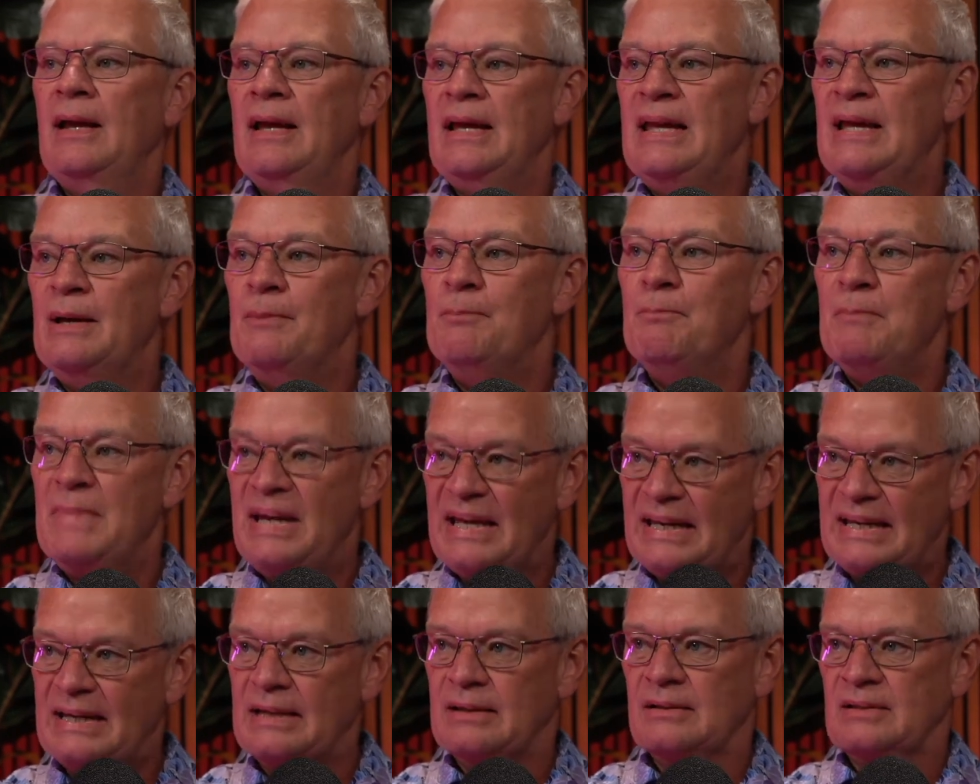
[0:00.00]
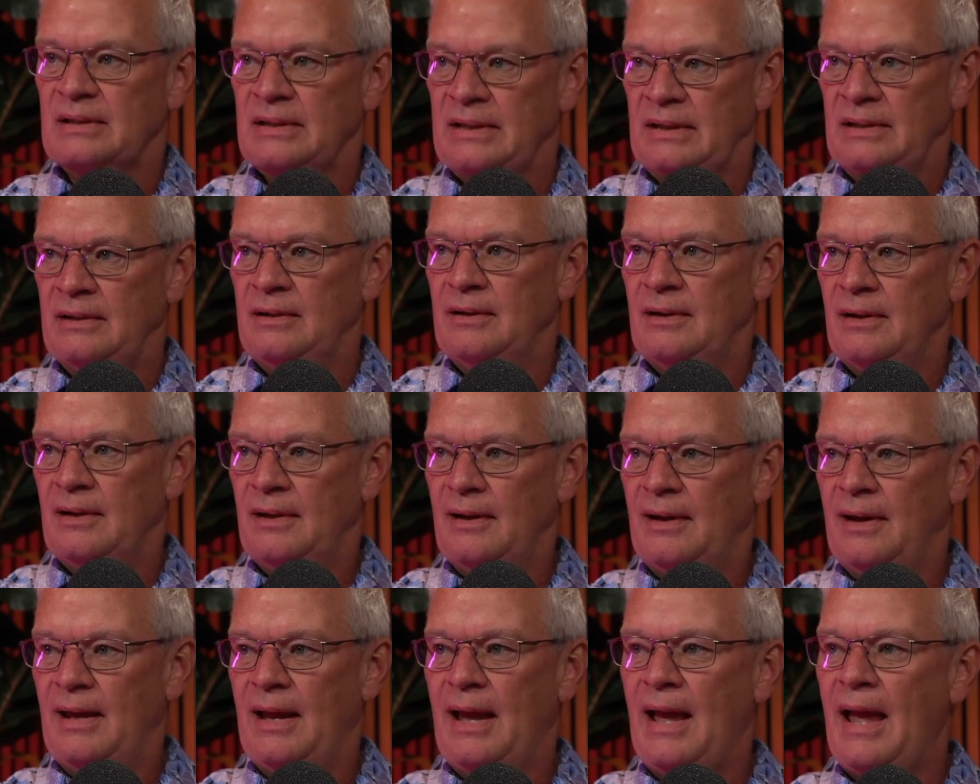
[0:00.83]
immediately
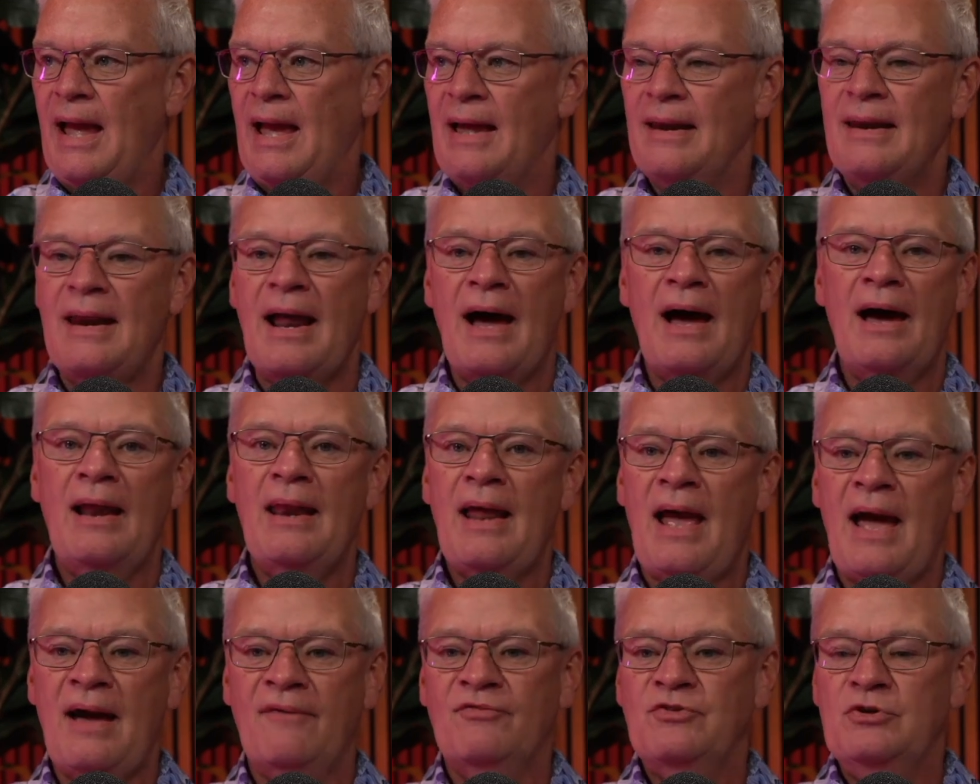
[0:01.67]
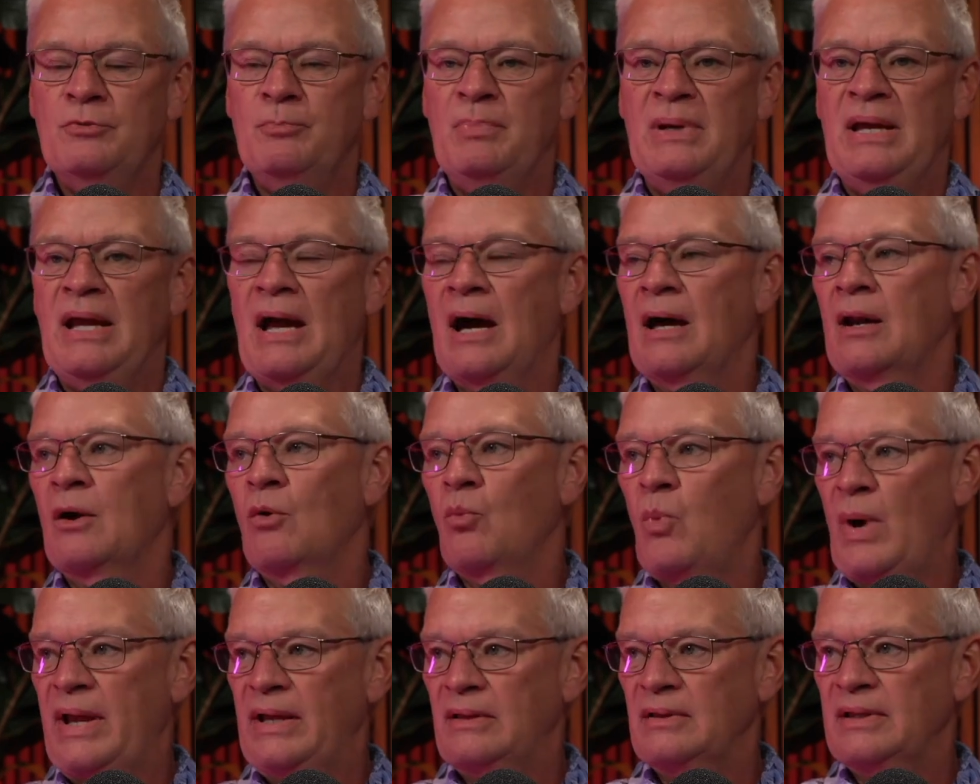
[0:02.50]
and not have to be on a
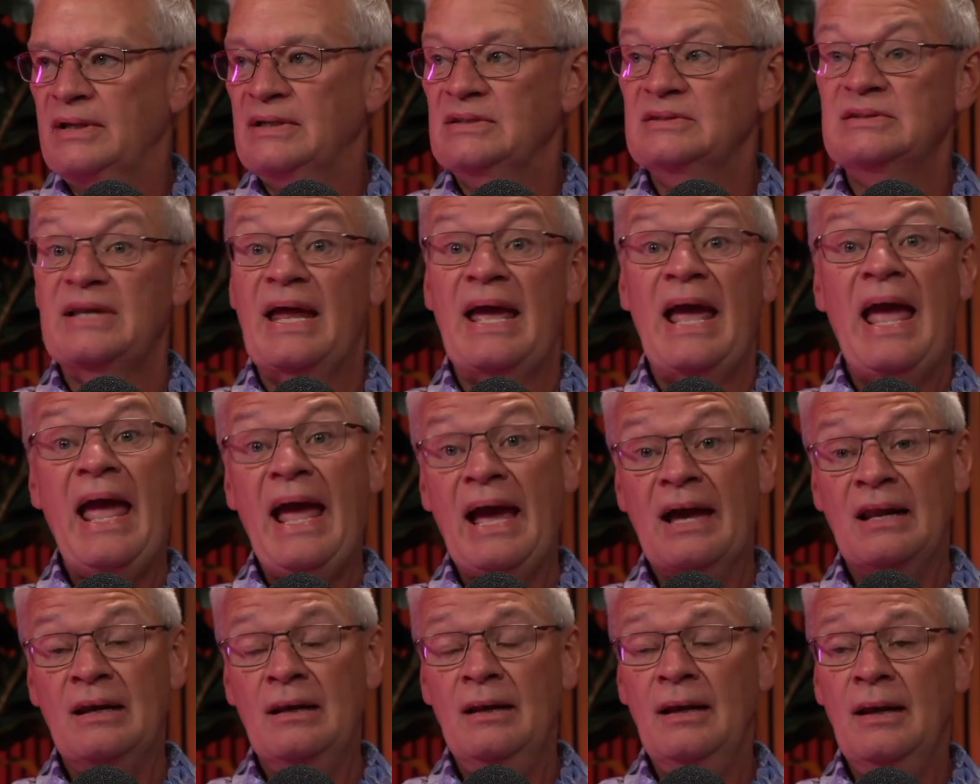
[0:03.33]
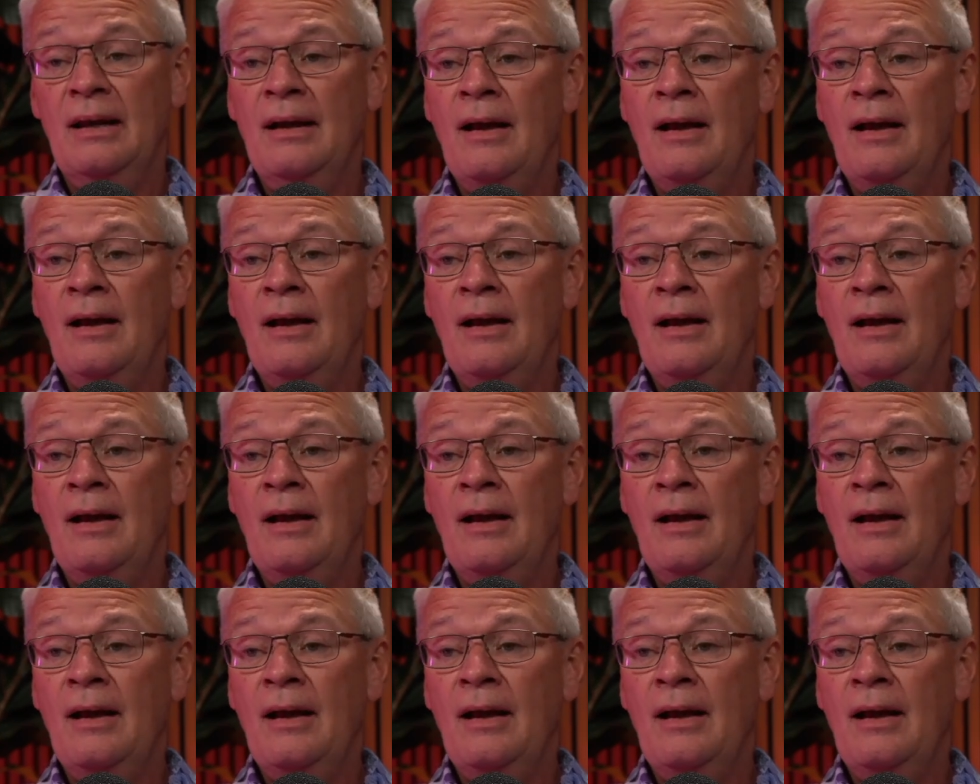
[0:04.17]
wait list, and